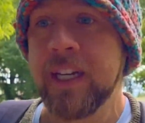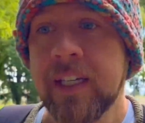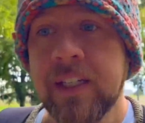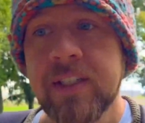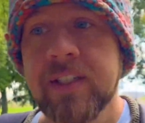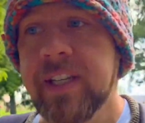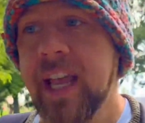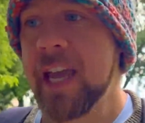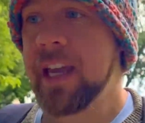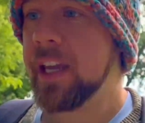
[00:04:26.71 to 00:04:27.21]

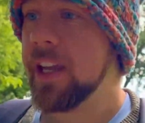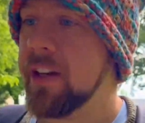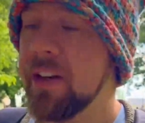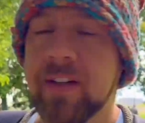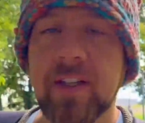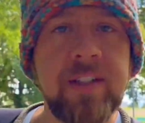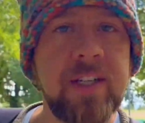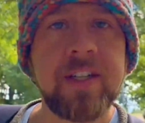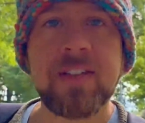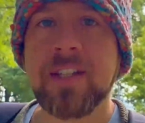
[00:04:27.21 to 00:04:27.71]
Second,
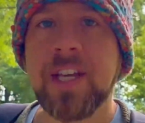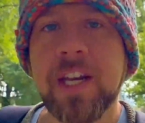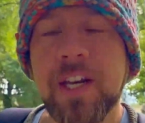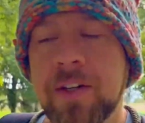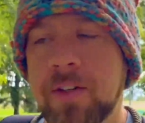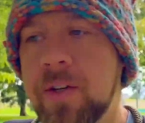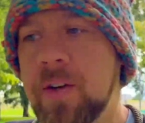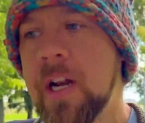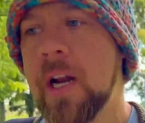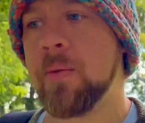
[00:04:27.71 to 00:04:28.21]
continue
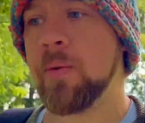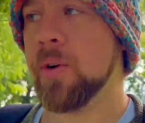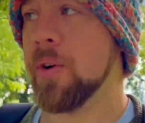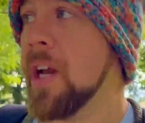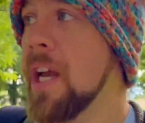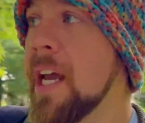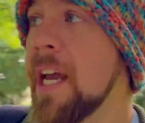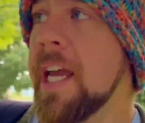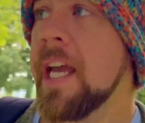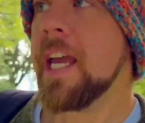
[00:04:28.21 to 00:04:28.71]
to do that route.
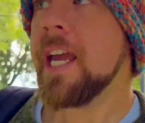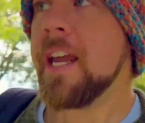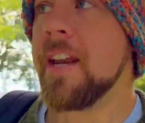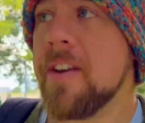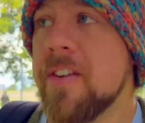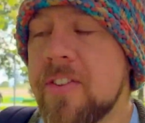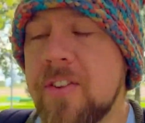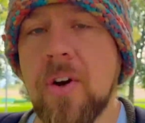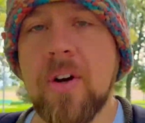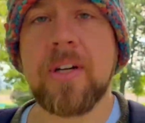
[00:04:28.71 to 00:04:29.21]
In
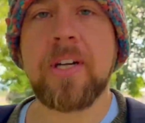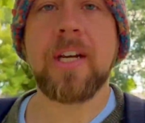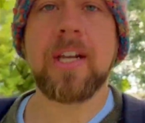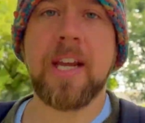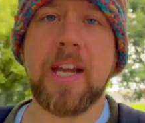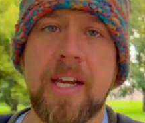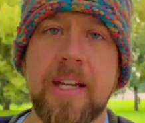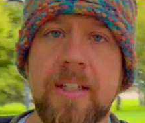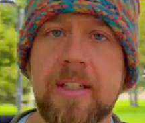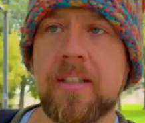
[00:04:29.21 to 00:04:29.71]
30
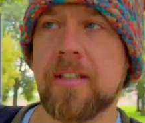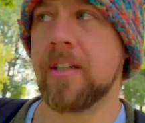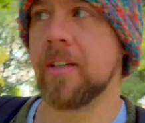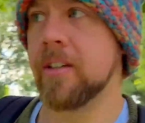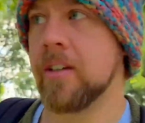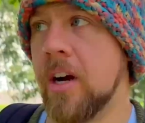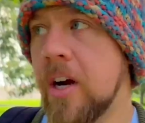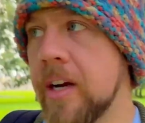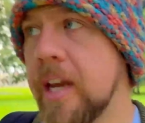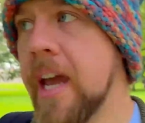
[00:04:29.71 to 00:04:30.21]
days,
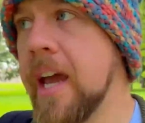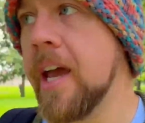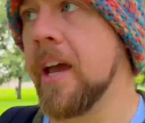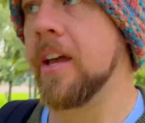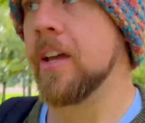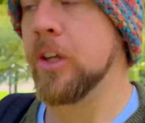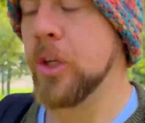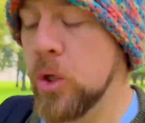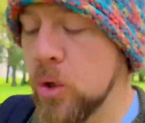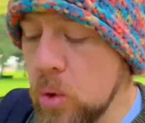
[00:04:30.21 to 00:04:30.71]
okay,
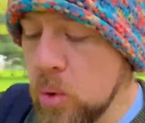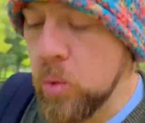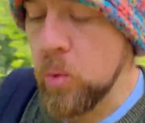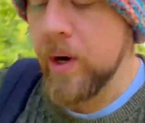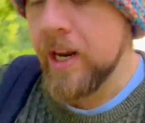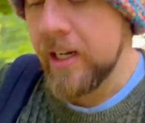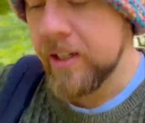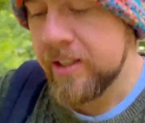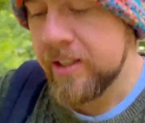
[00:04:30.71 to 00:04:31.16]
you will